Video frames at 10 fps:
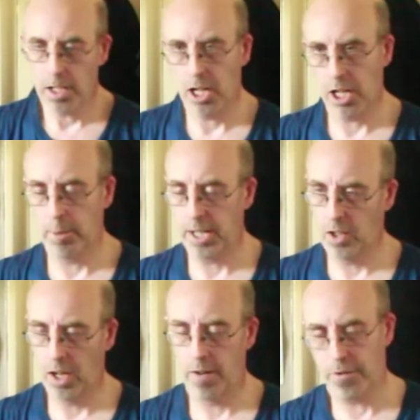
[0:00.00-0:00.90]
and I mean
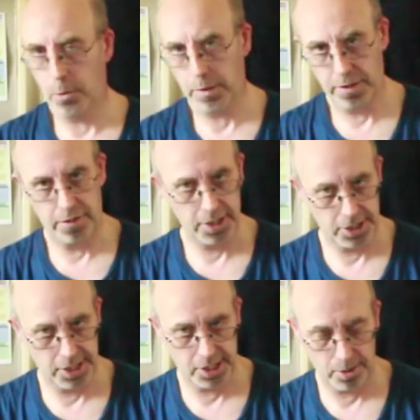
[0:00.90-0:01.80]
like 40, 50,
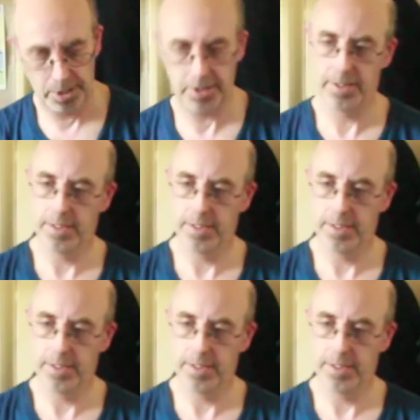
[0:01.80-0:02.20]
60 quid.